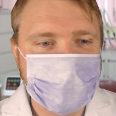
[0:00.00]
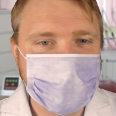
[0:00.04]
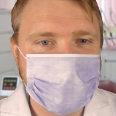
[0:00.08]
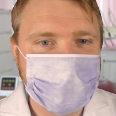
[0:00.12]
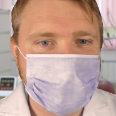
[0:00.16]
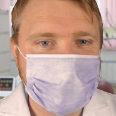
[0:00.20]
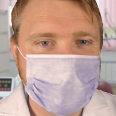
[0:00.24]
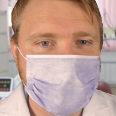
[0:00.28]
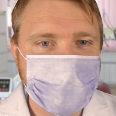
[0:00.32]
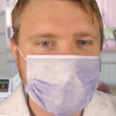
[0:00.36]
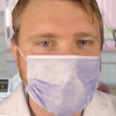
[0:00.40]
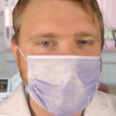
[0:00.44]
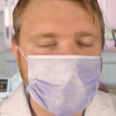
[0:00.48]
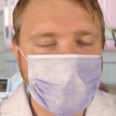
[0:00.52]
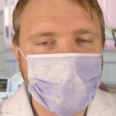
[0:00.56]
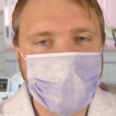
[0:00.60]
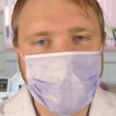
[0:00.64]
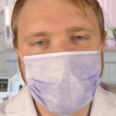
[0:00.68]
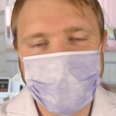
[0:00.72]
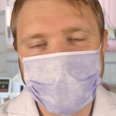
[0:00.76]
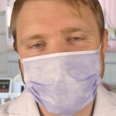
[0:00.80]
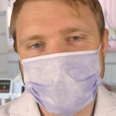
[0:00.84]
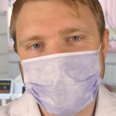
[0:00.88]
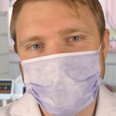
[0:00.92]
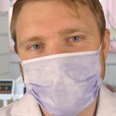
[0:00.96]
Alright,
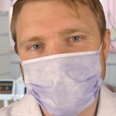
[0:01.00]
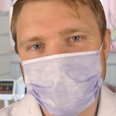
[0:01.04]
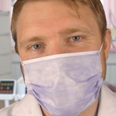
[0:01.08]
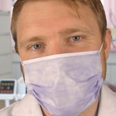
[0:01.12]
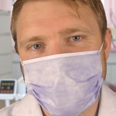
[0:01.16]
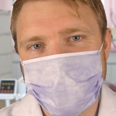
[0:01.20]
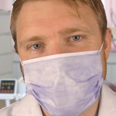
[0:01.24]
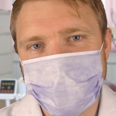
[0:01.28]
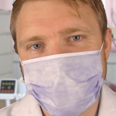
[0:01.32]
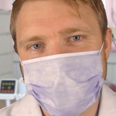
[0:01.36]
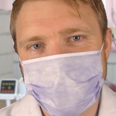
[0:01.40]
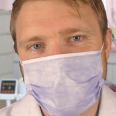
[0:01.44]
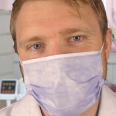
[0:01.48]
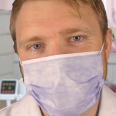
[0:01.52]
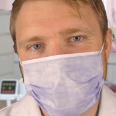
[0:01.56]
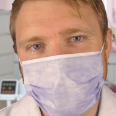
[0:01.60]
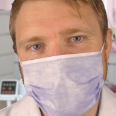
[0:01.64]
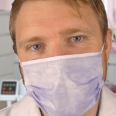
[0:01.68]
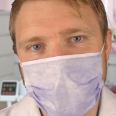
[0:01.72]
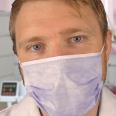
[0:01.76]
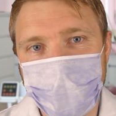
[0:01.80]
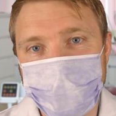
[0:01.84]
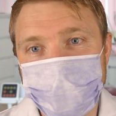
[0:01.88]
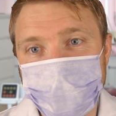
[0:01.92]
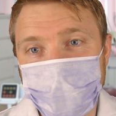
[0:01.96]
now I'm just going
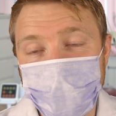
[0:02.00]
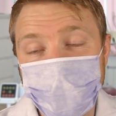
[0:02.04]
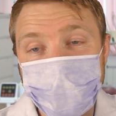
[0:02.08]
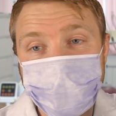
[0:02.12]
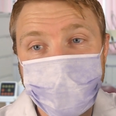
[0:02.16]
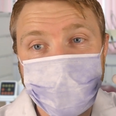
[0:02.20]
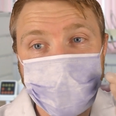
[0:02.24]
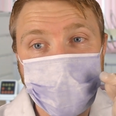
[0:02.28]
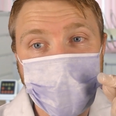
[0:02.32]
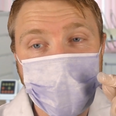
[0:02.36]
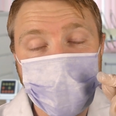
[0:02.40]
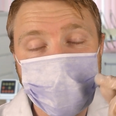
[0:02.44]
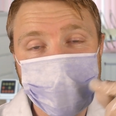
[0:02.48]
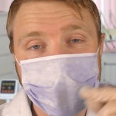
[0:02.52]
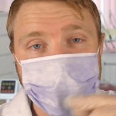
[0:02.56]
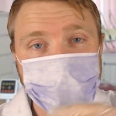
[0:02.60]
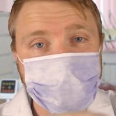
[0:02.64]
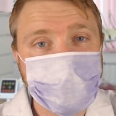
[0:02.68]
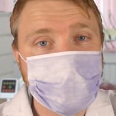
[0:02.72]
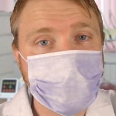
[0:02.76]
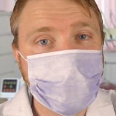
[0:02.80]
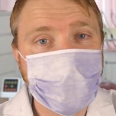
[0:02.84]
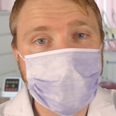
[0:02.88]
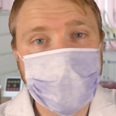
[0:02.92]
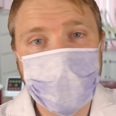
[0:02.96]
to floss very
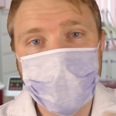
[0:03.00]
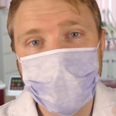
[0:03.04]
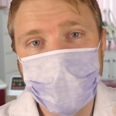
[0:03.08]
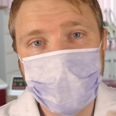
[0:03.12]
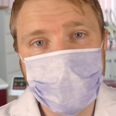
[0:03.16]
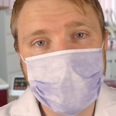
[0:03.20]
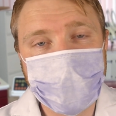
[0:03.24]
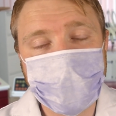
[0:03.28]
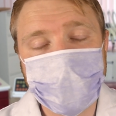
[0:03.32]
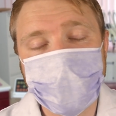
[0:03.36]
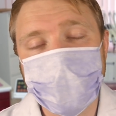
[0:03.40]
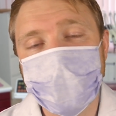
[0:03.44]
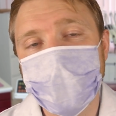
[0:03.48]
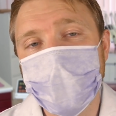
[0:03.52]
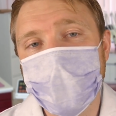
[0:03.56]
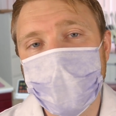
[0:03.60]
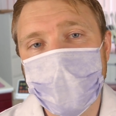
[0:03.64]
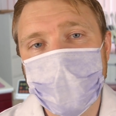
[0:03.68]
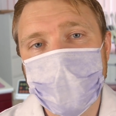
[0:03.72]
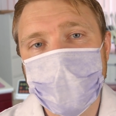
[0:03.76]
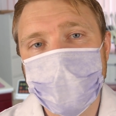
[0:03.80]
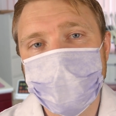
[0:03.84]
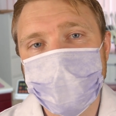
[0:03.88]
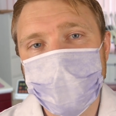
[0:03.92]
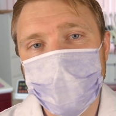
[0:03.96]
quickly
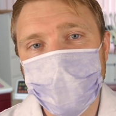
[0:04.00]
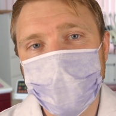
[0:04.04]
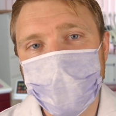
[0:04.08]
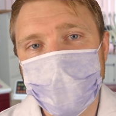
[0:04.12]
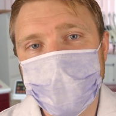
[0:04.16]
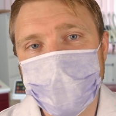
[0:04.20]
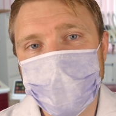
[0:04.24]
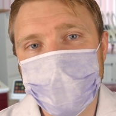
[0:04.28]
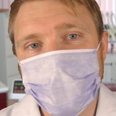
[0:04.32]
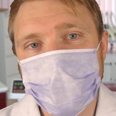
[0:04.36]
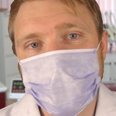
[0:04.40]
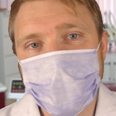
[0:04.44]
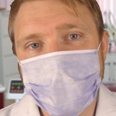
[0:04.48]
between each tooth,